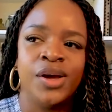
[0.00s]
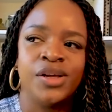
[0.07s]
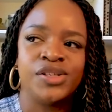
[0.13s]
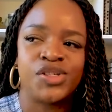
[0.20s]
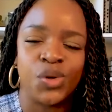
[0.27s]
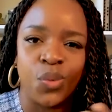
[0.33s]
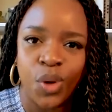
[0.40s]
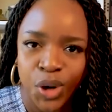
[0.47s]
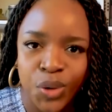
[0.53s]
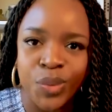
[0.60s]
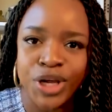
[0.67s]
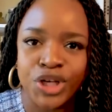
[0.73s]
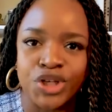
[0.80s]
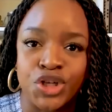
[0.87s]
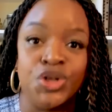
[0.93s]
So what do
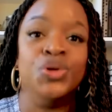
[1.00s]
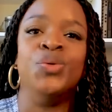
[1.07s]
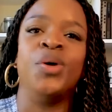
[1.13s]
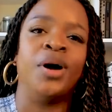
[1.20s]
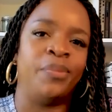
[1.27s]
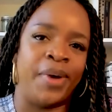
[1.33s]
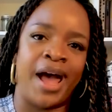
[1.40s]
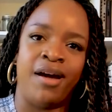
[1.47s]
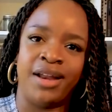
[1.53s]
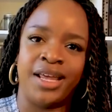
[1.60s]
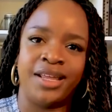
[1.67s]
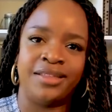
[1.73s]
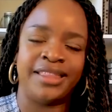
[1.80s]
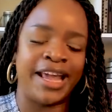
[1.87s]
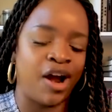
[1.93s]
we do about
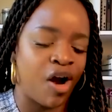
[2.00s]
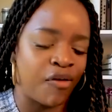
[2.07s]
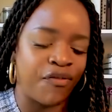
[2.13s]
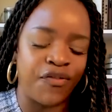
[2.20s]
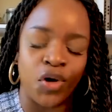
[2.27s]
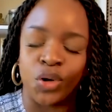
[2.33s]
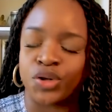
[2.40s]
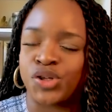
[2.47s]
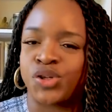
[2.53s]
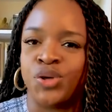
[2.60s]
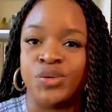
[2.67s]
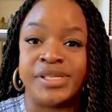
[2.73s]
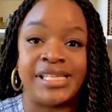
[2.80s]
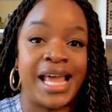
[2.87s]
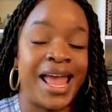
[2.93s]
it? There are folks
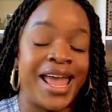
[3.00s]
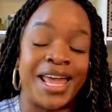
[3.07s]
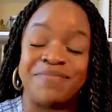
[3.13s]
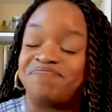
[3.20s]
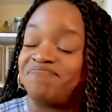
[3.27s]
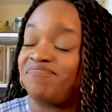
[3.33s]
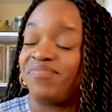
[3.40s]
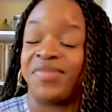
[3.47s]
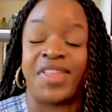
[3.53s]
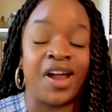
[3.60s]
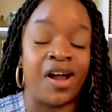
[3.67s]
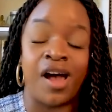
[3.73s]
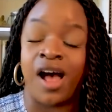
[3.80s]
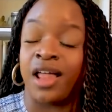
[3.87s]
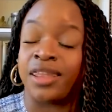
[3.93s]
who say,
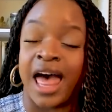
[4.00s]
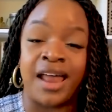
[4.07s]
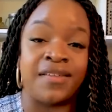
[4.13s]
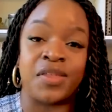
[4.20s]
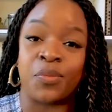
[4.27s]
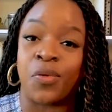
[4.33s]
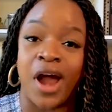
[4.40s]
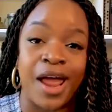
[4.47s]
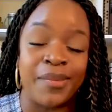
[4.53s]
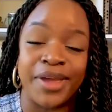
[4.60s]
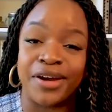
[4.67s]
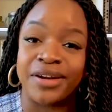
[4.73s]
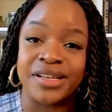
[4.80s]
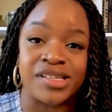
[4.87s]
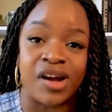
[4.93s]
There, a lot of the
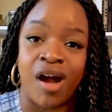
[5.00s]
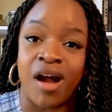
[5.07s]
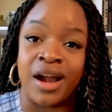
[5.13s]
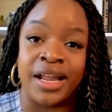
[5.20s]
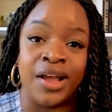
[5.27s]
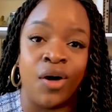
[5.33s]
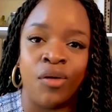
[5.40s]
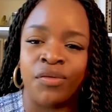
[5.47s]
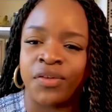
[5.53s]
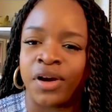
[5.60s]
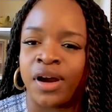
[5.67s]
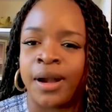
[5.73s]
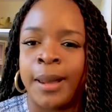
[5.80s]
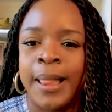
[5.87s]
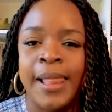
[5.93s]
primaries are already
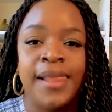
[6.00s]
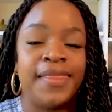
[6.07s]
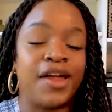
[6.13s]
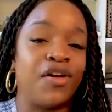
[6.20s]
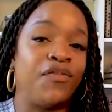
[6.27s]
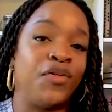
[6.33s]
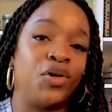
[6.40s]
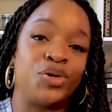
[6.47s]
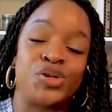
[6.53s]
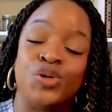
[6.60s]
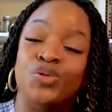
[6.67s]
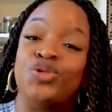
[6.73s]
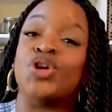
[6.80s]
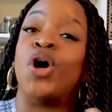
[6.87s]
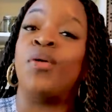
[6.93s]
over. There are folks
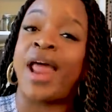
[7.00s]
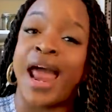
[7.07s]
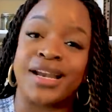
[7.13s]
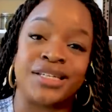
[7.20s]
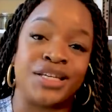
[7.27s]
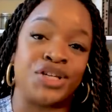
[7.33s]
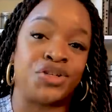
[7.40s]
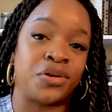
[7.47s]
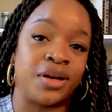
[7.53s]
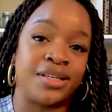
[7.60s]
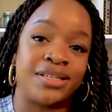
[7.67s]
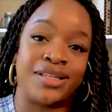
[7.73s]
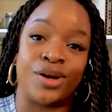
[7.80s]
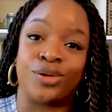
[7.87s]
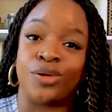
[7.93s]
who don't actually
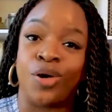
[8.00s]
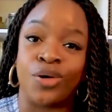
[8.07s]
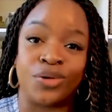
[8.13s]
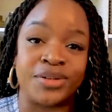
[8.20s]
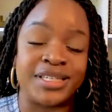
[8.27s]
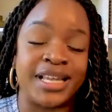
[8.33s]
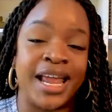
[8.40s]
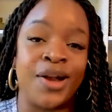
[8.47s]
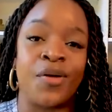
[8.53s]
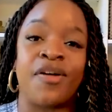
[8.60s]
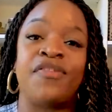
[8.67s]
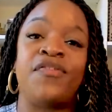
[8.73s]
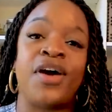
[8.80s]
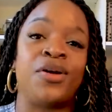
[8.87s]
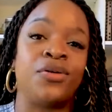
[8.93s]
trust their local, state, or
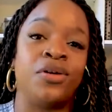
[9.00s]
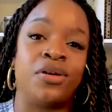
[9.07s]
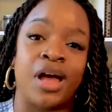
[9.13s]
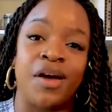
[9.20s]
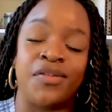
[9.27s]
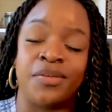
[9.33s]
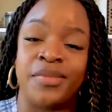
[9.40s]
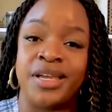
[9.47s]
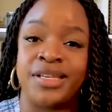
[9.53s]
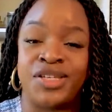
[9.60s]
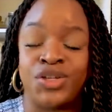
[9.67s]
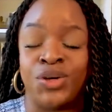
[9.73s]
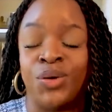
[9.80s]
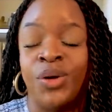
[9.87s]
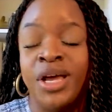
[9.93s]
federal government
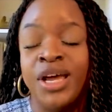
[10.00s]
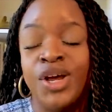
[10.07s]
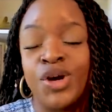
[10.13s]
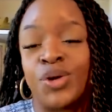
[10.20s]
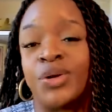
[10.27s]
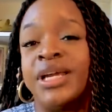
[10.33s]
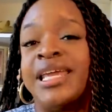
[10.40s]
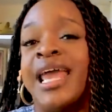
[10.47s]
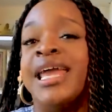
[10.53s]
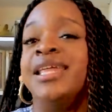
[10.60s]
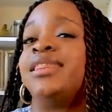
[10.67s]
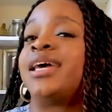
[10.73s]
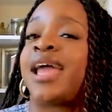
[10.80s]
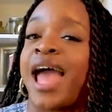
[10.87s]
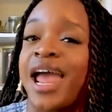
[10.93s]
to
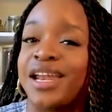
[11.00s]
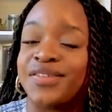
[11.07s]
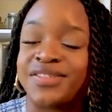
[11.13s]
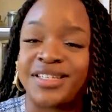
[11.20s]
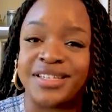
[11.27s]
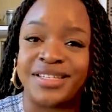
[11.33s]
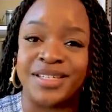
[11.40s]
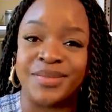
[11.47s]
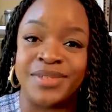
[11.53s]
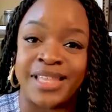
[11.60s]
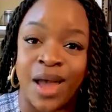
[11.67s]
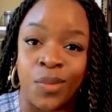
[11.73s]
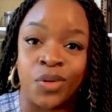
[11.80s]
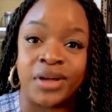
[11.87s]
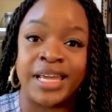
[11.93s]
create the kind of systems
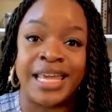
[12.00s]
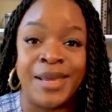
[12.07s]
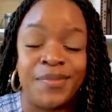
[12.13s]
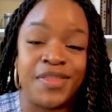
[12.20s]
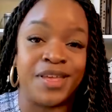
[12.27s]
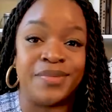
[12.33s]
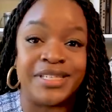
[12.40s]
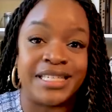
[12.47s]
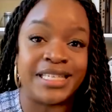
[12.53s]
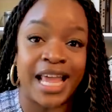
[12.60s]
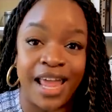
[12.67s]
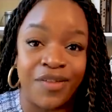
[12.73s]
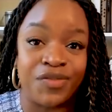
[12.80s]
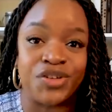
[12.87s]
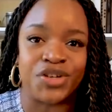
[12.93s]
that will keep them
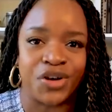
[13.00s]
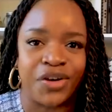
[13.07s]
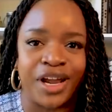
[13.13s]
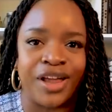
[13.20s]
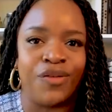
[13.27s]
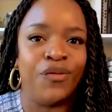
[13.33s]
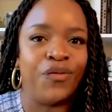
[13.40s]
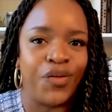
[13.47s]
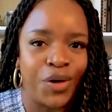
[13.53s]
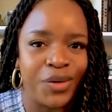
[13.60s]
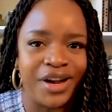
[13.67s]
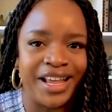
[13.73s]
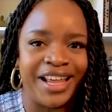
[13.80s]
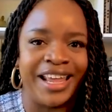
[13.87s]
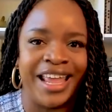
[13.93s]
safe during
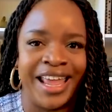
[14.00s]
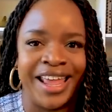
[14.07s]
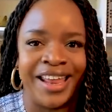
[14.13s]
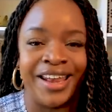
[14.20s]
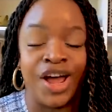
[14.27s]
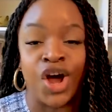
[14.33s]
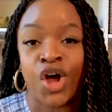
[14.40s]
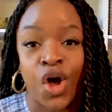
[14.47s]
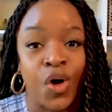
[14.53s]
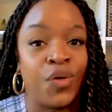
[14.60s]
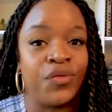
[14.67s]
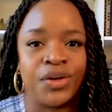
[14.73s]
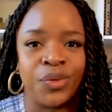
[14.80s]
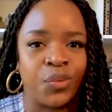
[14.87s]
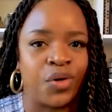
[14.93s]
voting in a
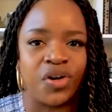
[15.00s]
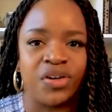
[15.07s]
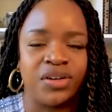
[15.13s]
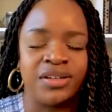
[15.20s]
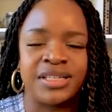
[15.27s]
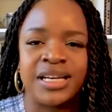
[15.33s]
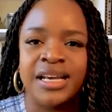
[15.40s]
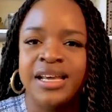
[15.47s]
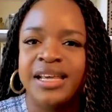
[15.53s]
COVID world.